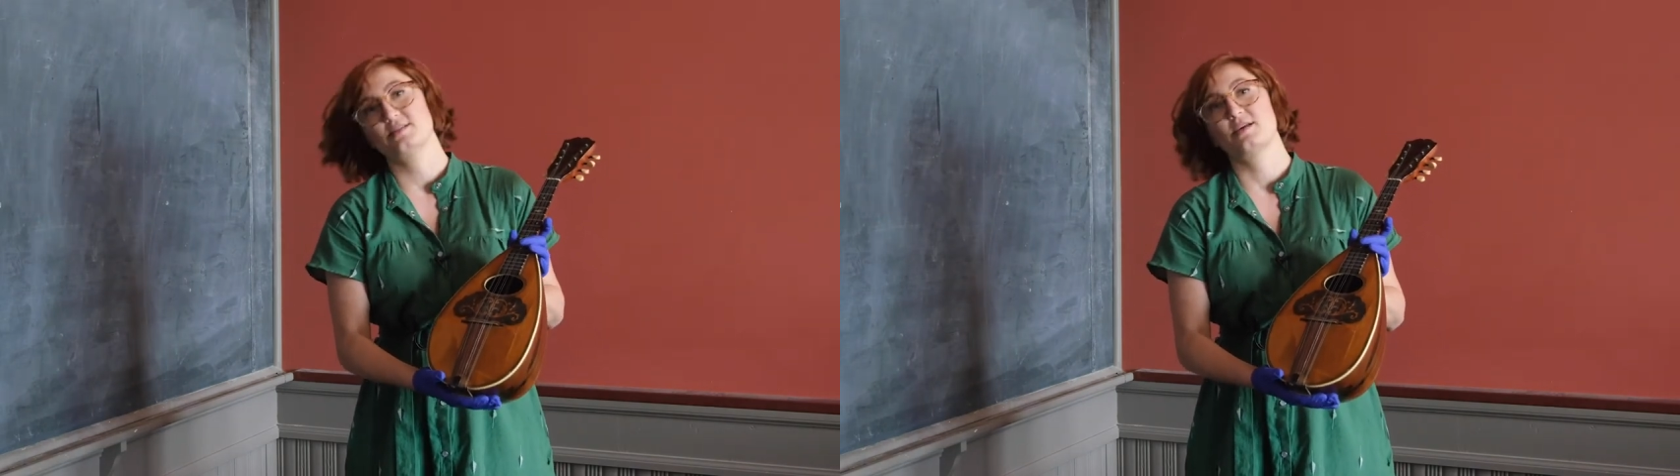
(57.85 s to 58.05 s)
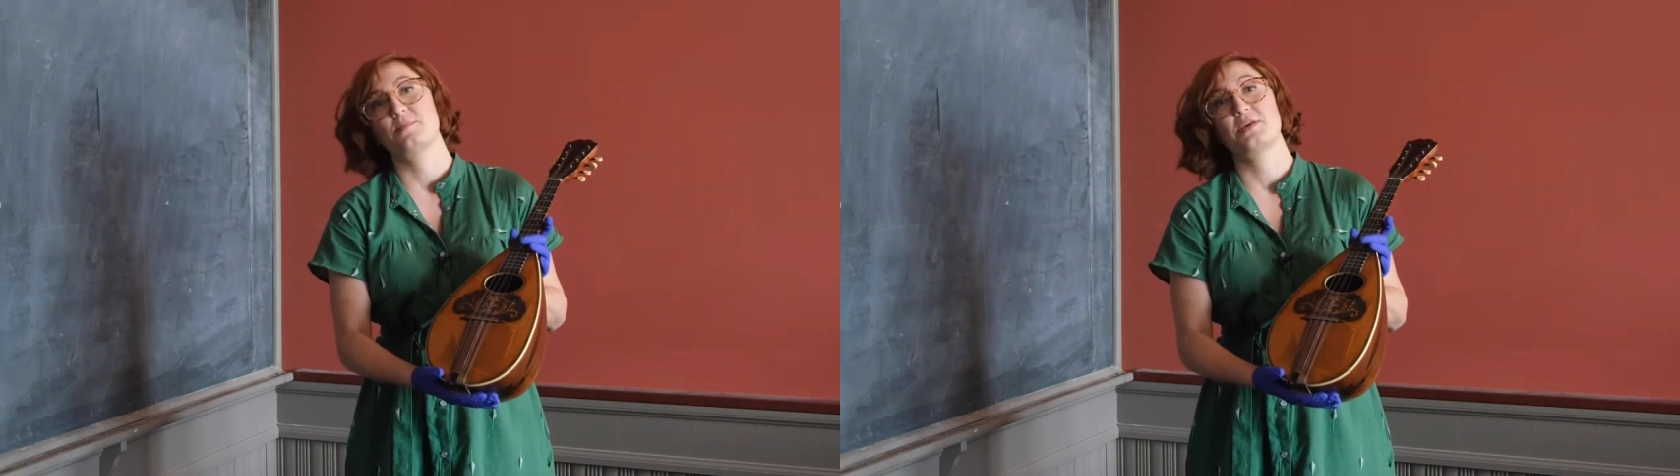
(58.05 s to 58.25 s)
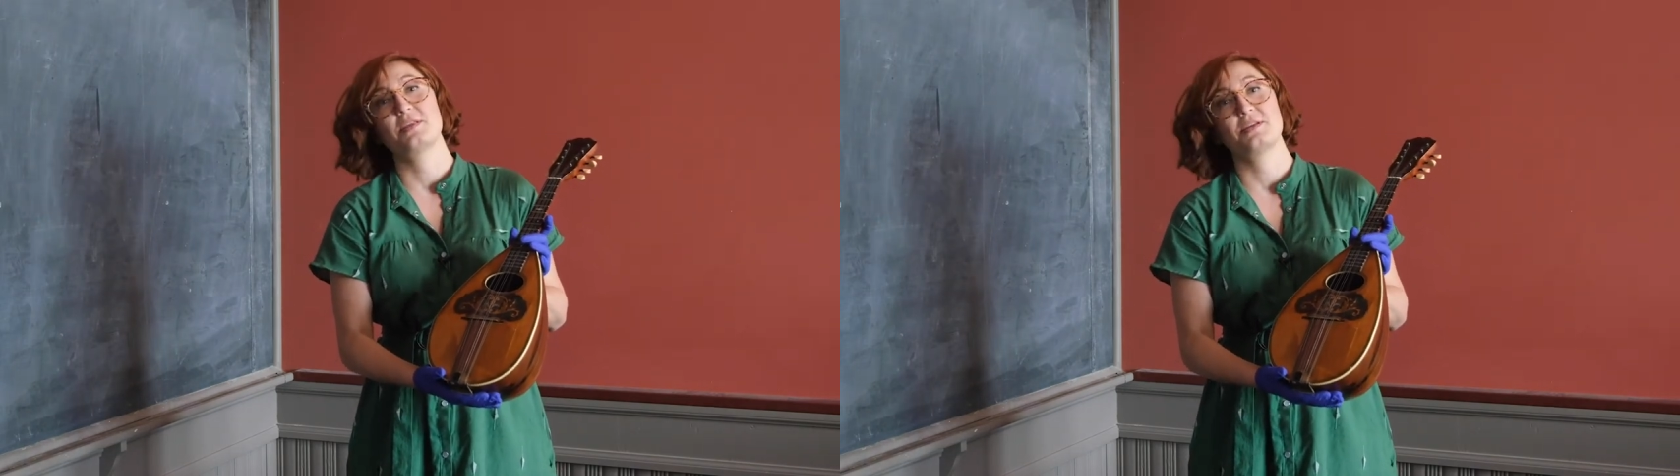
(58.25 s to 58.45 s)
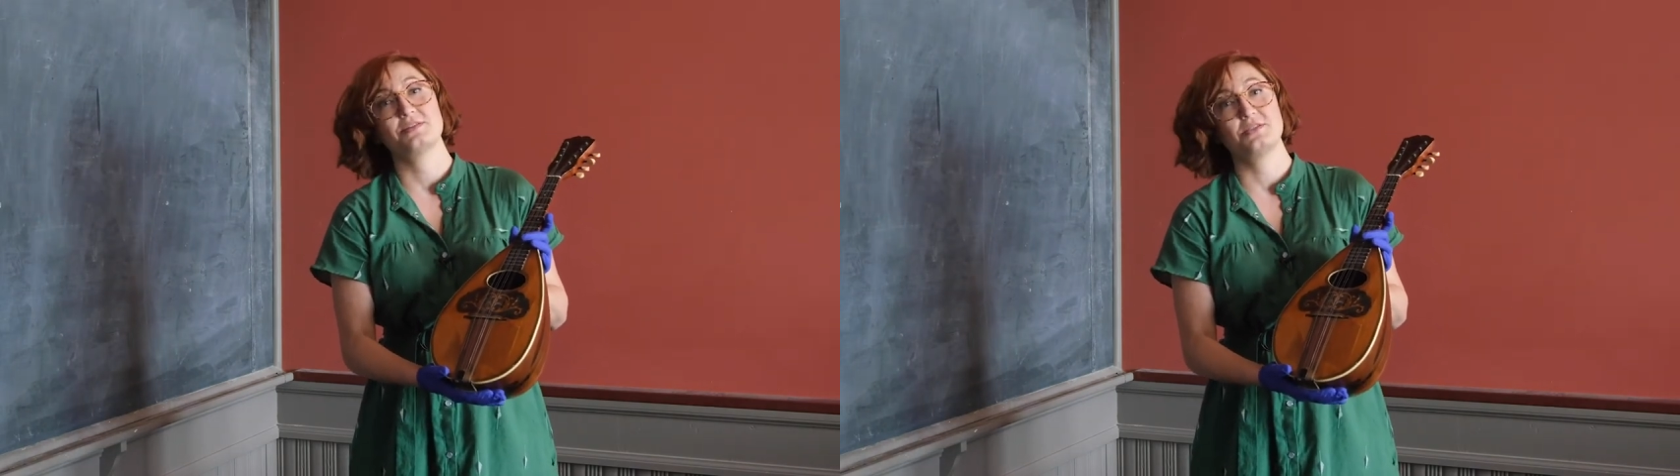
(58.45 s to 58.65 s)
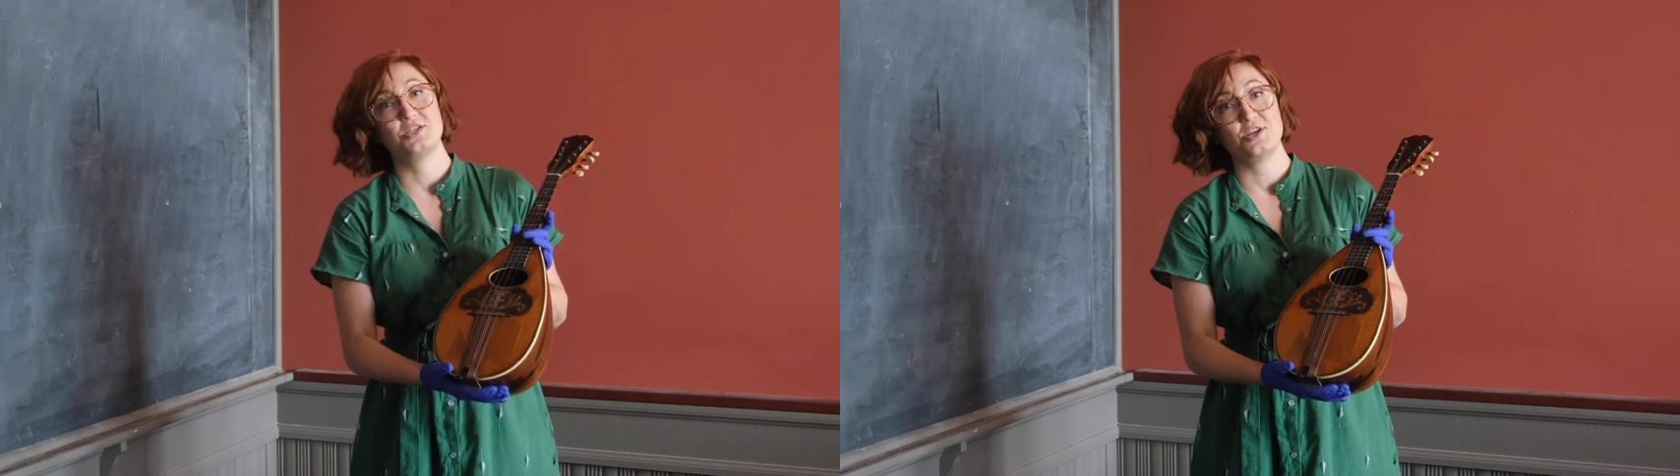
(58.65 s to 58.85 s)
something that
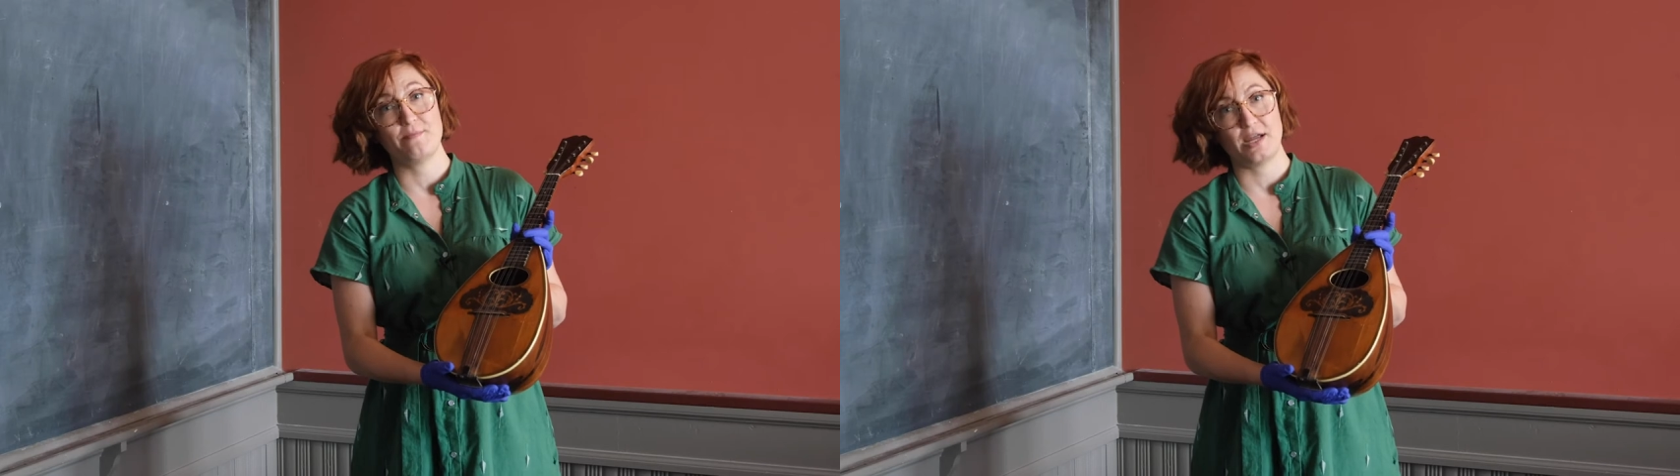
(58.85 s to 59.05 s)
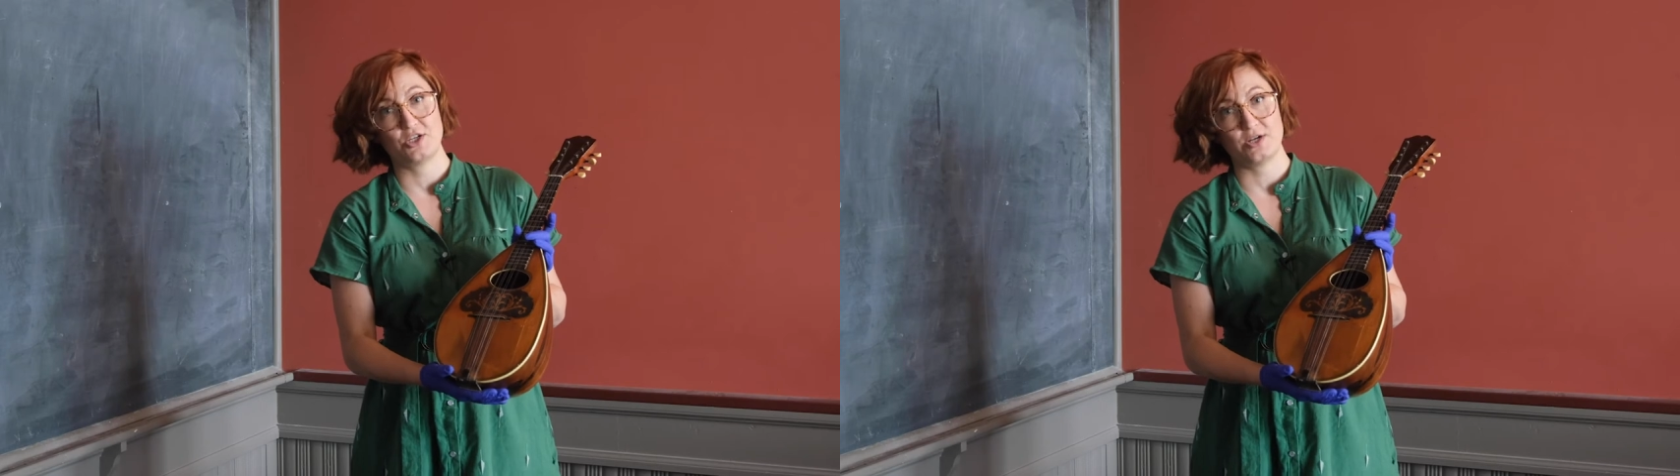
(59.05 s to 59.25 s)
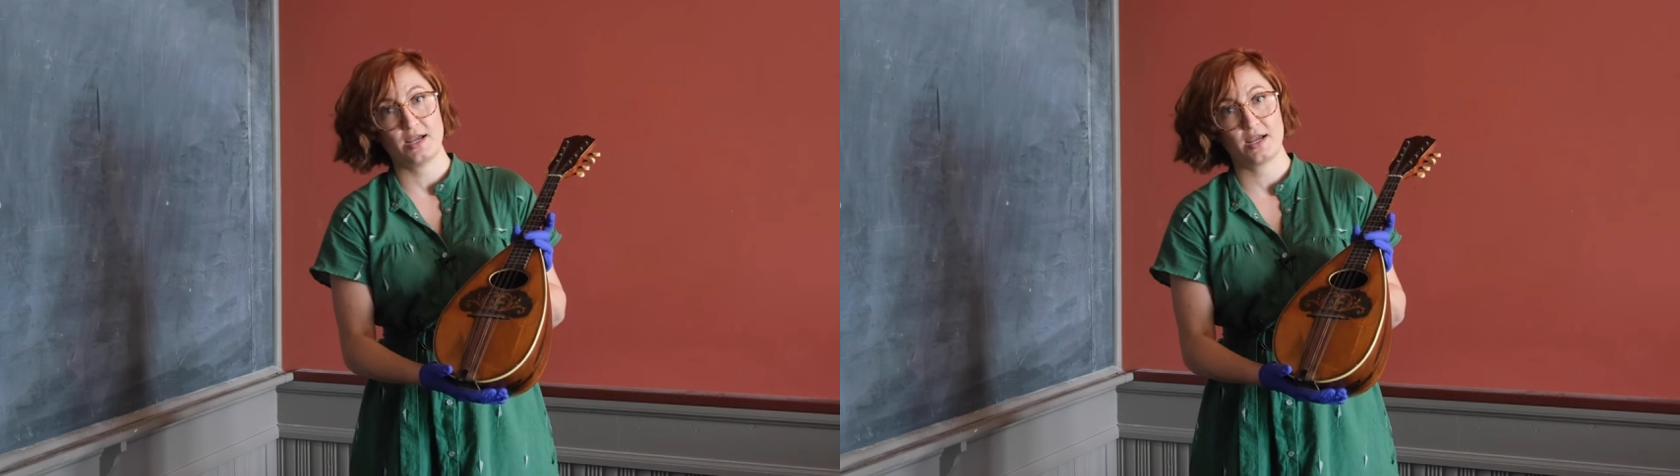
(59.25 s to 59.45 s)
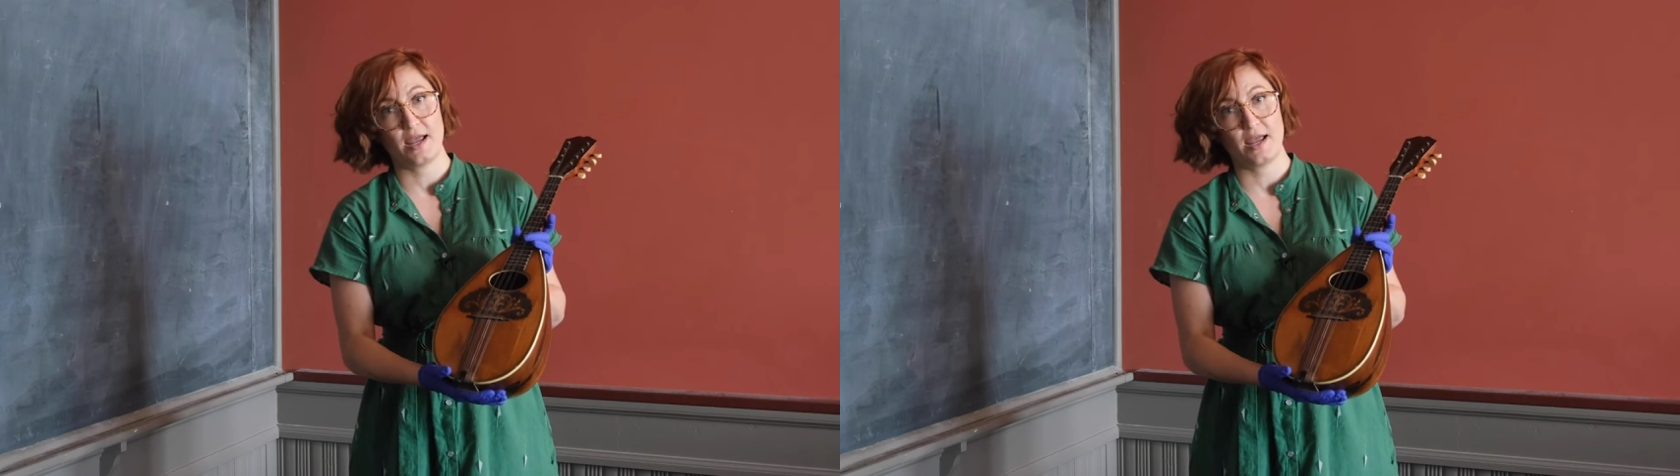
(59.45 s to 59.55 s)
is geometric